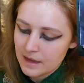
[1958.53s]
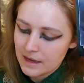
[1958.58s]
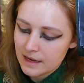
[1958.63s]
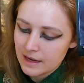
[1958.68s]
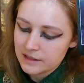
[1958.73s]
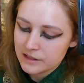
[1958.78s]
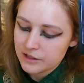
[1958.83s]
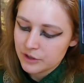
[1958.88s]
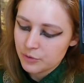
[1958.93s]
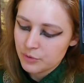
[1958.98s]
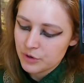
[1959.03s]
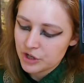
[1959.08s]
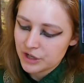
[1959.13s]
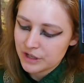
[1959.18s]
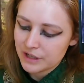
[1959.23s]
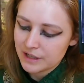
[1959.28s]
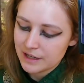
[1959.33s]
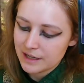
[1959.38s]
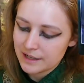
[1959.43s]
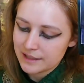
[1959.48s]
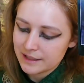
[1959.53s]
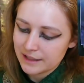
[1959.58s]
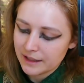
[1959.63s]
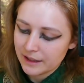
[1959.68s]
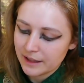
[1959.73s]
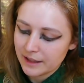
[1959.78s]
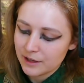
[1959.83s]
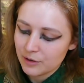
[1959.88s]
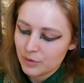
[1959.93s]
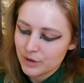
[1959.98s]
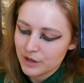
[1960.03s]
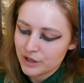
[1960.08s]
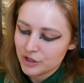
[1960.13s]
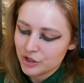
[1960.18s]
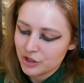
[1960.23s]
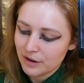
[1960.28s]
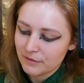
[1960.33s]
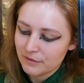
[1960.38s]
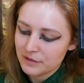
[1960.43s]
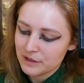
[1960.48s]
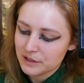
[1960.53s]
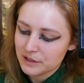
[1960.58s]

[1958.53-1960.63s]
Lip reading: Intuition is the language of the